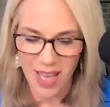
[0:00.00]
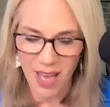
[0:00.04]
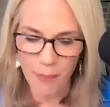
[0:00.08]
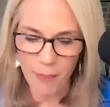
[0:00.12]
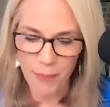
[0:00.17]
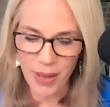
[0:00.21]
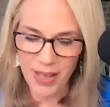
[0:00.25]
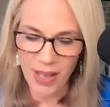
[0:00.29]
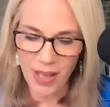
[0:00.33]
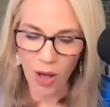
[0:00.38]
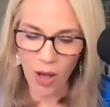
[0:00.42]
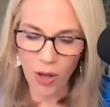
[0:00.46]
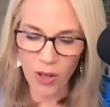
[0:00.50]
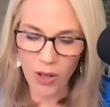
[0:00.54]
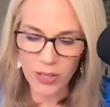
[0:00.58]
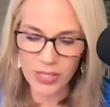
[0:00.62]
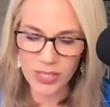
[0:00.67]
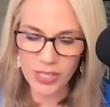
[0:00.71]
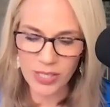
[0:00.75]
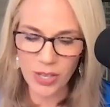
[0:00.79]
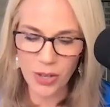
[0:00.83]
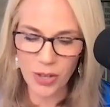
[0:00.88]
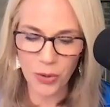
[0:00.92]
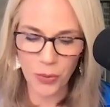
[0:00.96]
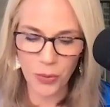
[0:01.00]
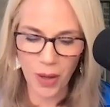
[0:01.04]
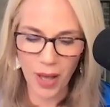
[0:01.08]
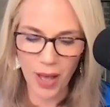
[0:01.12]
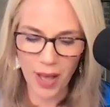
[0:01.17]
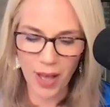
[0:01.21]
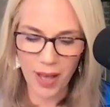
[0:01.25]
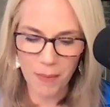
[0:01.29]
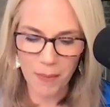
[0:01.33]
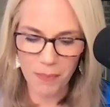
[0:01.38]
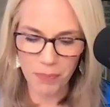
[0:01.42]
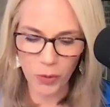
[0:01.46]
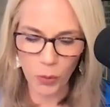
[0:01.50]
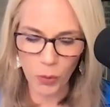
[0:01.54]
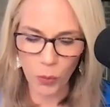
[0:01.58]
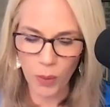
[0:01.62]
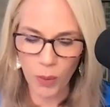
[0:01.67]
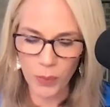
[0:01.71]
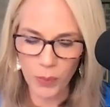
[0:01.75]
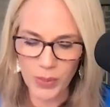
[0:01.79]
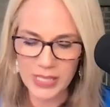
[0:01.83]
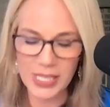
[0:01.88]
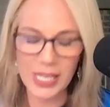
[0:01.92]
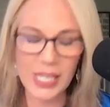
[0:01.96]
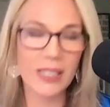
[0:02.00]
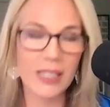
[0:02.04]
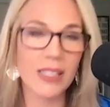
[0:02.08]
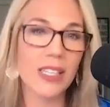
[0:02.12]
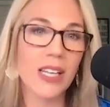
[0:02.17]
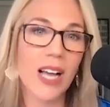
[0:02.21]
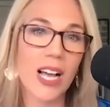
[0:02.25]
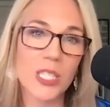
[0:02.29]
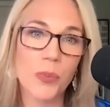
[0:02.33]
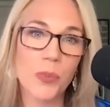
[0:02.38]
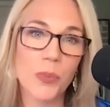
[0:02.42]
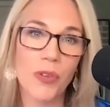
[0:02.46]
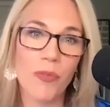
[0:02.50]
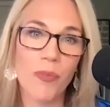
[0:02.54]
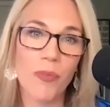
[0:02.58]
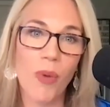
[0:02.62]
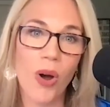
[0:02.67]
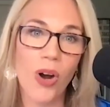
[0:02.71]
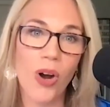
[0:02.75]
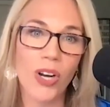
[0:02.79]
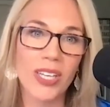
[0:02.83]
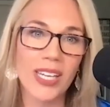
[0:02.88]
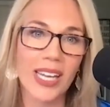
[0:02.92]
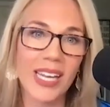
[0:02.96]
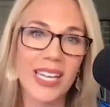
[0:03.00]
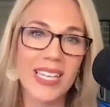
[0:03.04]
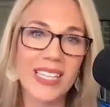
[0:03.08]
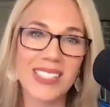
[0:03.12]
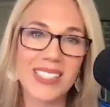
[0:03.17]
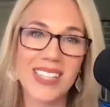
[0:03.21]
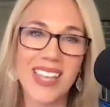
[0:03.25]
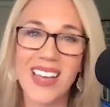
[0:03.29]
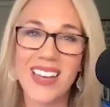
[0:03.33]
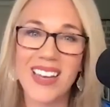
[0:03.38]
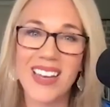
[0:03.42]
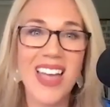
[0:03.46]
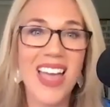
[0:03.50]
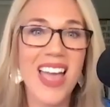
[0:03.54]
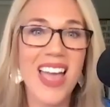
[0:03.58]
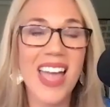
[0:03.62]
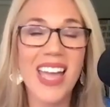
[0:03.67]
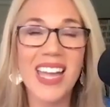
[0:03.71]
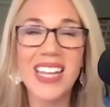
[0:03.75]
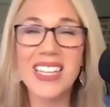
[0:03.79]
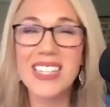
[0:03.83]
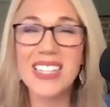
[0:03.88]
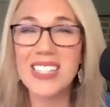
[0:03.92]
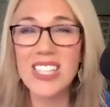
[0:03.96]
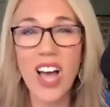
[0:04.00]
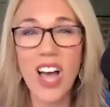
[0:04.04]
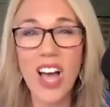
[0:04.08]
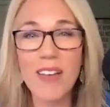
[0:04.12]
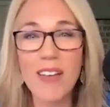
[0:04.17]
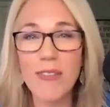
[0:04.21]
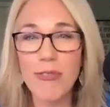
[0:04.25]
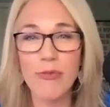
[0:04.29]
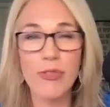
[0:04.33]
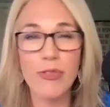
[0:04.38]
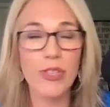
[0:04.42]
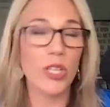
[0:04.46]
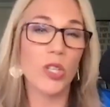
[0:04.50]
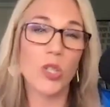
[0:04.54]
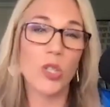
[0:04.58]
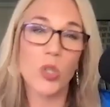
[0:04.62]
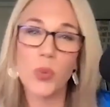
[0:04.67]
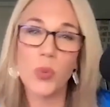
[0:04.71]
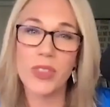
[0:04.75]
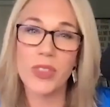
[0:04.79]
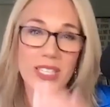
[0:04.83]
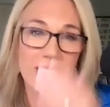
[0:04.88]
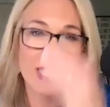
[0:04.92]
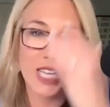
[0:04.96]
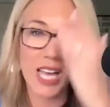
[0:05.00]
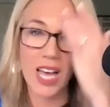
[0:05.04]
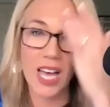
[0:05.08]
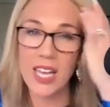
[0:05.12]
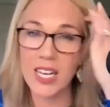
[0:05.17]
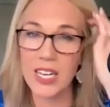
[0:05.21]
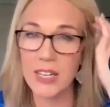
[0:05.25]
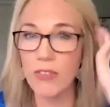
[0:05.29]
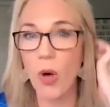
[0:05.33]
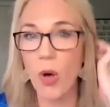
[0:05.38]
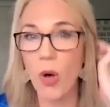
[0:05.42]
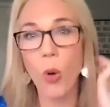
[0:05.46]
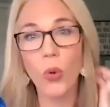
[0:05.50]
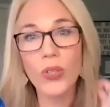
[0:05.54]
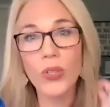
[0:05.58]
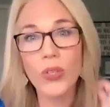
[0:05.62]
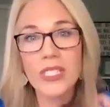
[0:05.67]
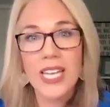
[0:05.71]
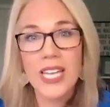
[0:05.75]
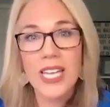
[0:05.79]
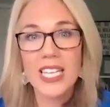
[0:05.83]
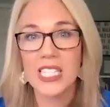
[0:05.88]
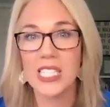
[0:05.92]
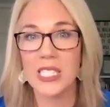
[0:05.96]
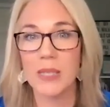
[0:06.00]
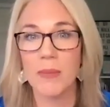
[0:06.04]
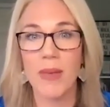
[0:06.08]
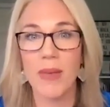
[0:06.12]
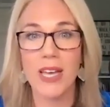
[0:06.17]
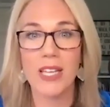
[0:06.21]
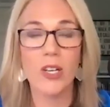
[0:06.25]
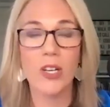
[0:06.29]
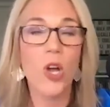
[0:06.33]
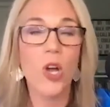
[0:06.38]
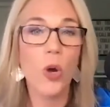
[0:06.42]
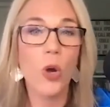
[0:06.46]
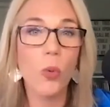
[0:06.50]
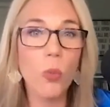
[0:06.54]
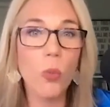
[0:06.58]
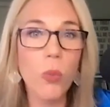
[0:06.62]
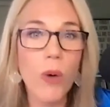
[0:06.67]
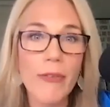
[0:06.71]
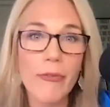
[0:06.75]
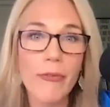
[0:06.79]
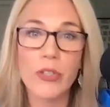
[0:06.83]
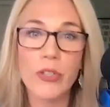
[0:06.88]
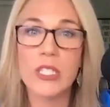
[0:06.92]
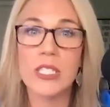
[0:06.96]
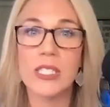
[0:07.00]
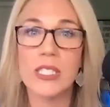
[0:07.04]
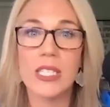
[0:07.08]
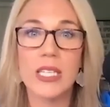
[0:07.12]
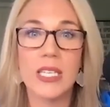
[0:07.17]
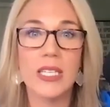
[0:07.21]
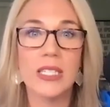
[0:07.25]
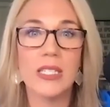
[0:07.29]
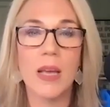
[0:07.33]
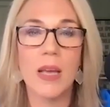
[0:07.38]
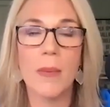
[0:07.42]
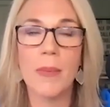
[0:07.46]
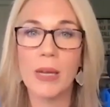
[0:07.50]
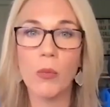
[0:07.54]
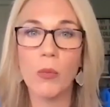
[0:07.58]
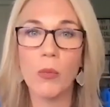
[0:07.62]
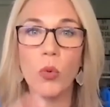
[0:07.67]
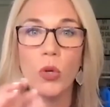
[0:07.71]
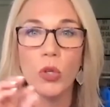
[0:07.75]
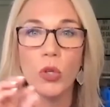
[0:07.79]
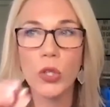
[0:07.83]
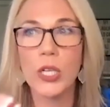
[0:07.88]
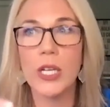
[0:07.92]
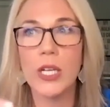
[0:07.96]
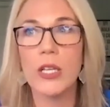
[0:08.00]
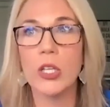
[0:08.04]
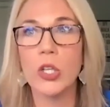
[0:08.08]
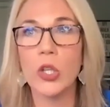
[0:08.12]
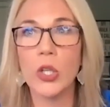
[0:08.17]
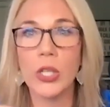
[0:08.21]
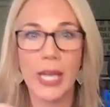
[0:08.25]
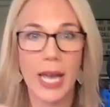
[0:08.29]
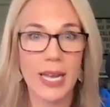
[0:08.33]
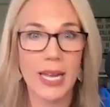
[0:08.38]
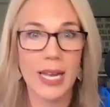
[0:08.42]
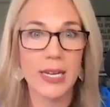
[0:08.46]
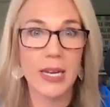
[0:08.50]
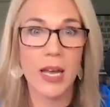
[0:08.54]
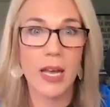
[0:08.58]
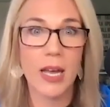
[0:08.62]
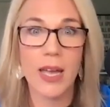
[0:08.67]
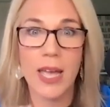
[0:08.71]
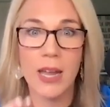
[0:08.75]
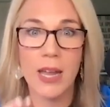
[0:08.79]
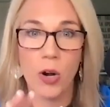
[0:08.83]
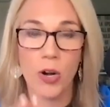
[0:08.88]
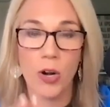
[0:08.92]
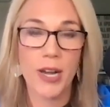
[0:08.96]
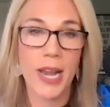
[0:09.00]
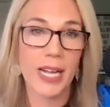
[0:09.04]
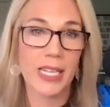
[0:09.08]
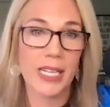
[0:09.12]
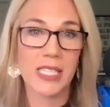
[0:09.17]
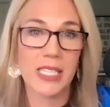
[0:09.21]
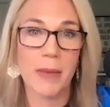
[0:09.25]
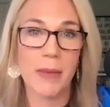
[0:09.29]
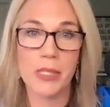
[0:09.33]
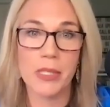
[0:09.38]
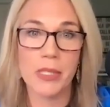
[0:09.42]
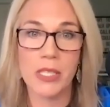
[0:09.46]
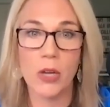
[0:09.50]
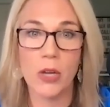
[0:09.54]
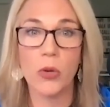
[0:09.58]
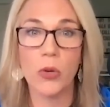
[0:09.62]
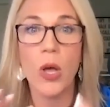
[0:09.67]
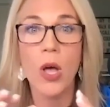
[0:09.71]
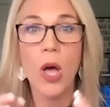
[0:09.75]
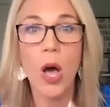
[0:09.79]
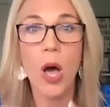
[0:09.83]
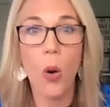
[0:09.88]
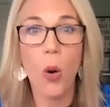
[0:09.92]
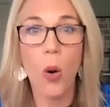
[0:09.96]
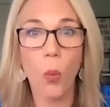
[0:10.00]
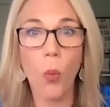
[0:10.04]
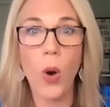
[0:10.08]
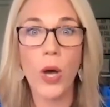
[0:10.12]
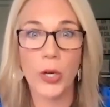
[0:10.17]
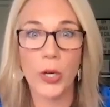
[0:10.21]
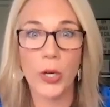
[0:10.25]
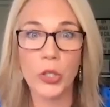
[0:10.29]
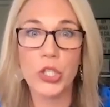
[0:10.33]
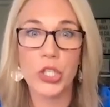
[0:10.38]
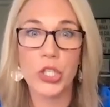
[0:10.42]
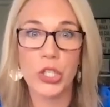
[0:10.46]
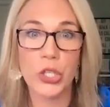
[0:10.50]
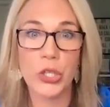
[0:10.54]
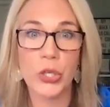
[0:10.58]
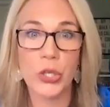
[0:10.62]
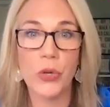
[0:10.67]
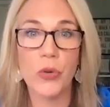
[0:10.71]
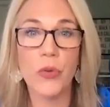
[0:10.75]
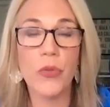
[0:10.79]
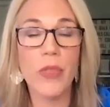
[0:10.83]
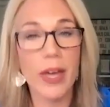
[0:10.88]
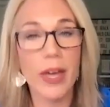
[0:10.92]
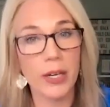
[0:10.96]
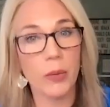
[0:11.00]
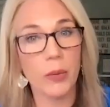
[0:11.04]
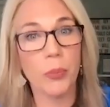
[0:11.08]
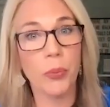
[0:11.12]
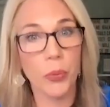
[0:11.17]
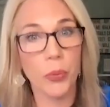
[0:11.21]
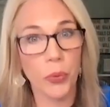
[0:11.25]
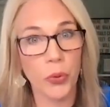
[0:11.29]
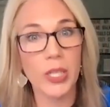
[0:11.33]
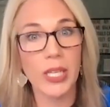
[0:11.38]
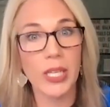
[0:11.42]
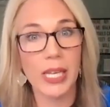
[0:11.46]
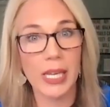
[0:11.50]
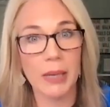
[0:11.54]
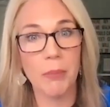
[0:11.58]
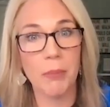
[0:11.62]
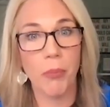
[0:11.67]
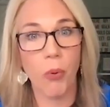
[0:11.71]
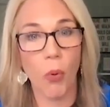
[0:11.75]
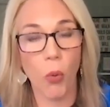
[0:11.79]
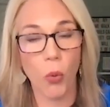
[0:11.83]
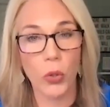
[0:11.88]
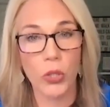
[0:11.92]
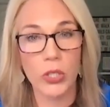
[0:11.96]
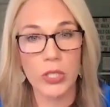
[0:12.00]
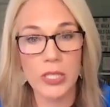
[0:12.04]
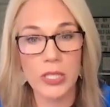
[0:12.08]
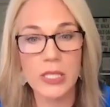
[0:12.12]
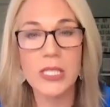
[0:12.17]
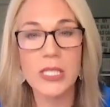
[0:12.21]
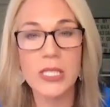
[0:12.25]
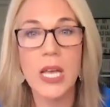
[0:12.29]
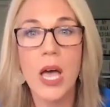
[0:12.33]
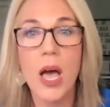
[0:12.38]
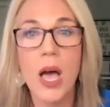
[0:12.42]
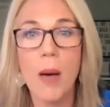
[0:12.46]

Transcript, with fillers: But also, um, what we see in the Gospel of Mark is that it's not filled with a ton of Old Testament references. I mean, we're going to look at in our next episode one or two that are pretty important.